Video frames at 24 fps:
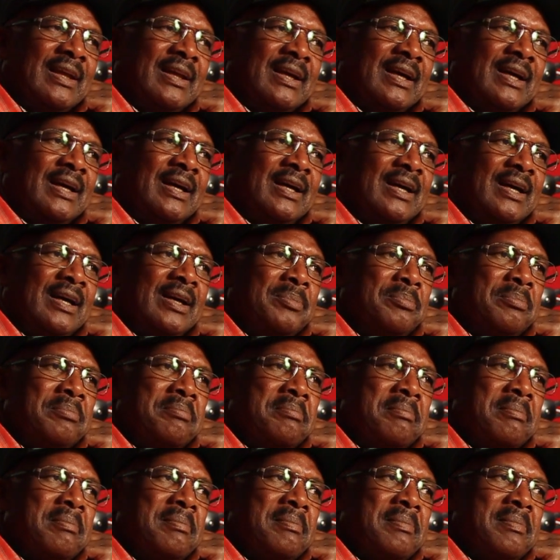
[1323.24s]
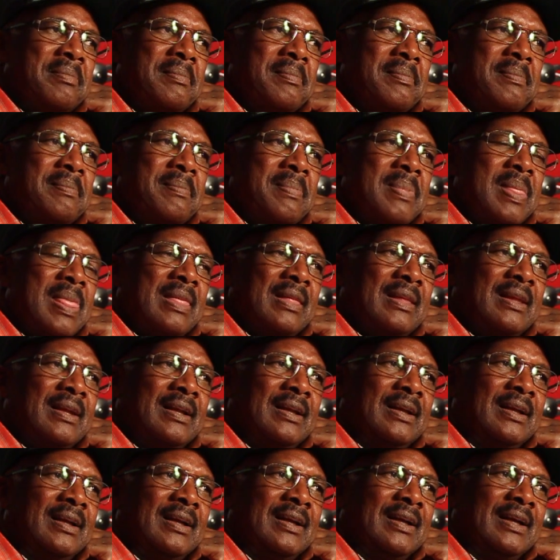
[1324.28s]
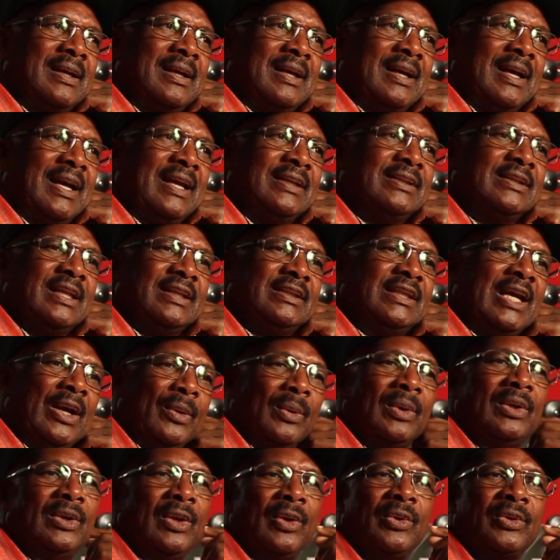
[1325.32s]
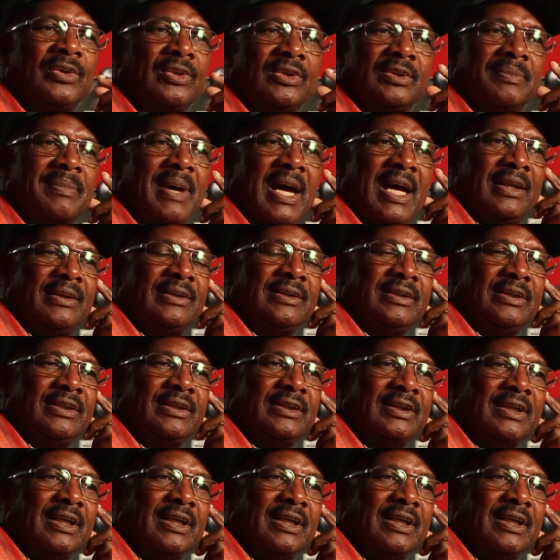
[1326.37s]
And they were a local band,